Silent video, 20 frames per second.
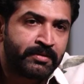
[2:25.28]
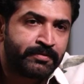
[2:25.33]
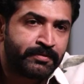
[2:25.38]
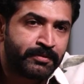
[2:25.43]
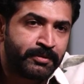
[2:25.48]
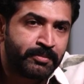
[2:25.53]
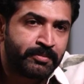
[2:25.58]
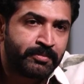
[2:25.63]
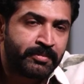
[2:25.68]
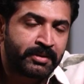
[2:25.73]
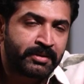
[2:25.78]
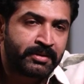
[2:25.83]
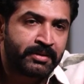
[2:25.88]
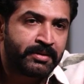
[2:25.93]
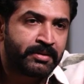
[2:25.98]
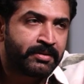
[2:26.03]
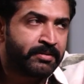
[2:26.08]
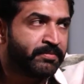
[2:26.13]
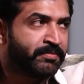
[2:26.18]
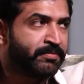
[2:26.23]
film,
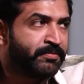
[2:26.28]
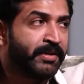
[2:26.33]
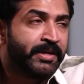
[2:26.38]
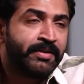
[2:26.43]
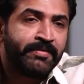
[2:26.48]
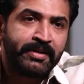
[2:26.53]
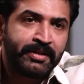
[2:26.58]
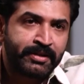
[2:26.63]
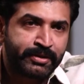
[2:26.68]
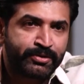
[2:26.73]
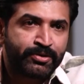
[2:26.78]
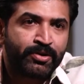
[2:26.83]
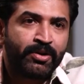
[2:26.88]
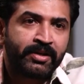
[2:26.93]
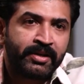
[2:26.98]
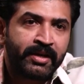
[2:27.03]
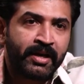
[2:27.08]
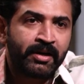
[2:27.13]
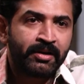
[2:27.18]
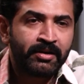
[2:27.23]
but very, very strong
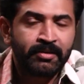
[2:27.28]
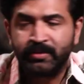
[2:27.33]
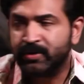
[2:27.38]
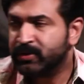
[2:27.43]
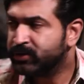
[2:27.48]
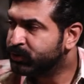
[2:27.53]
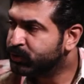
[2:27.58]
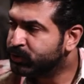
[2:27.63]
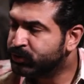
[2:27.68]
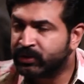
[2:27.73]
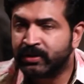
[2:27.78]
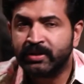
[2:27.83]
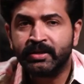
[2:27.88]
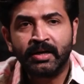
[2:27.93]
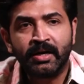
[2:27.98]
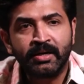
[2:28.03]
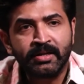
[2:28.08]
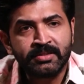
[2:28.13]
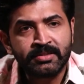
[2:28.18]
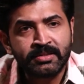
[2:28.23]
character. Because usually
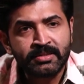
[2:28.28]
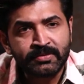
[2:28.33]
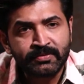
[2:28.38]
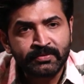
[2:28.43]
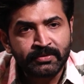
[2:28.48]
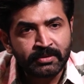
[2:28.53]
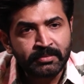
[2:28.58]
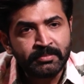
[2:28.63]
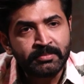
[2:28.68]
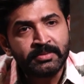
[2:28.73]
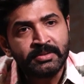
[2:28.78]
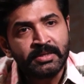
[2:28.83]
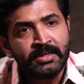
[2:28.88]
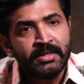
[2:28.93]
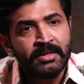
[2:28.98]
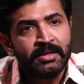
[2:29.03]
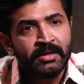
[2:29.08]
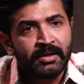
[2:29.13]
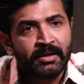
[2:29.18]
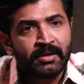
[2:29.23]
Hari sir's films,
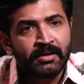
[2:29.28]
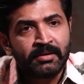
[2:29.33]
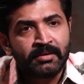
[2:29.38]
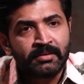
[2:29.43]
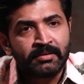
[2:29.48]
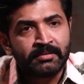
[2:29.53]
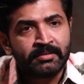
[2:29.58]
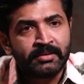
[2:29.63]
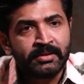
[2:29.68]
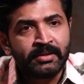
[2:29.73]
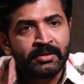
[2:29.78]
he